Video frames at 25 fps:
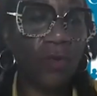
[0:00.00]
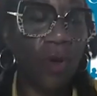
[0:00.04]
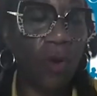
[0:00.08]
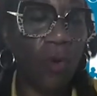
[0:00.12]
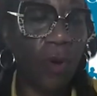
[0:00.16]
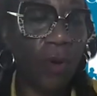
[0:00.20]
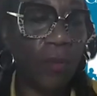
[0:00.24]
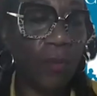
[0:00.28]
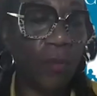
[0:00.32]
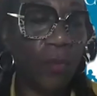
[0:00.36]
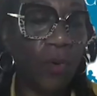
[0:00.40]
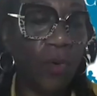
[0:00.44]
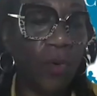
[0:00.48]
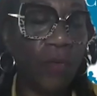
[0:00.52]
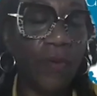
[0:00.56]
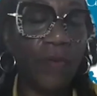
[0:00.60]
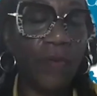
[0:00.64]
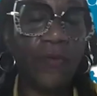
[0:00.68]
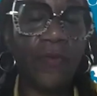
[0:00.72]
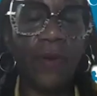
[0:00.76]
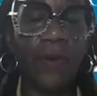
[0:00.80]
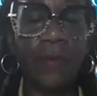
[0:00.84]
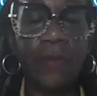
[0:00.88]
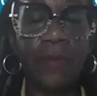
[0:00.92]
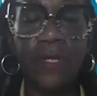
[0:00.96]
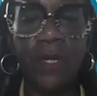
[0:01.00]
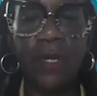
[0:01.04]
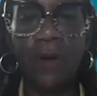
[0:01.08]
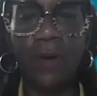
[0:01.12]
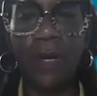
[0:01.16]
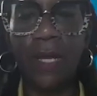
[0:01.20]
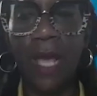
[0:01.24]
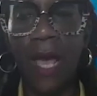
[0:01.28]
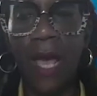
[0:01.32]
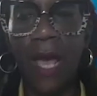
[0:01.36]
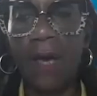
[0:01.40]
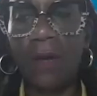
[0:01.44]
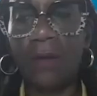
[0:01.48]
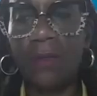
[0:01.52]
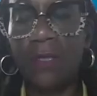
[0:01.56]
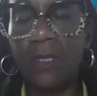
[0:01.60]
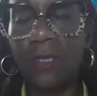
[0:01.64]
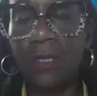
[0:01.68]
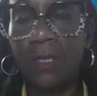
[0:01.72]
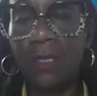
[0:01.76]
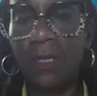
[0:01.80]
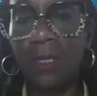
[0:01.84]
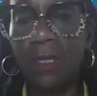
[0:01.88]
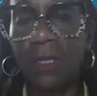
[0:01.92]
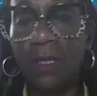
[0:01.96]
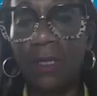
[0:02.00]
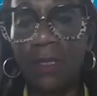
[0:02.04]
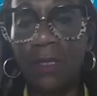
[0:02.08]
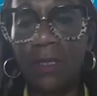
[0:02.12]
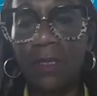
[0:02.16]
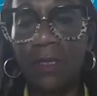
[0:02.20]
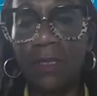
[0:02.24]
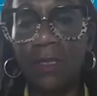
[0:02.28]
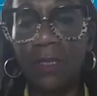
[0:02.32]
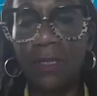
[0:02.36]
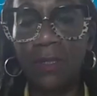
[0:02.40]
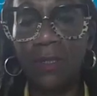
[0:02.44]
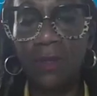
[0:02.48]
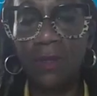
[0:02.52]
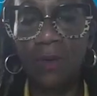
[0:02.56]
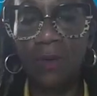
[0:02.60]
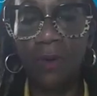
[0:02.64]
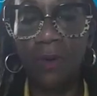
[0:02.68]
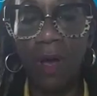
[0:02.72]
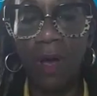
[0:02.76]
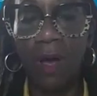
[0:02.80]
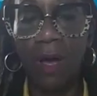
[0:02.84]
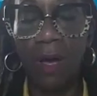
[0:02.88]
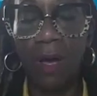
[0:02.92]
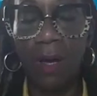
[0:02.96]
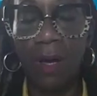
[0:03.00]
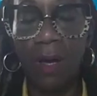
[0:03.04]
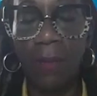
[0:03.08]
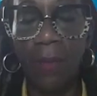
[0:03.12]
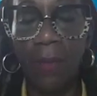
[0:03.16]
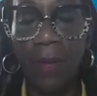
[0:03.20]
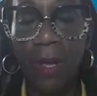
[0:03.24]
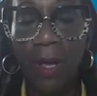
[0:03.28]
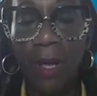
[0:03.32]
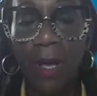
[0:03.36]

moving from Journey Out to the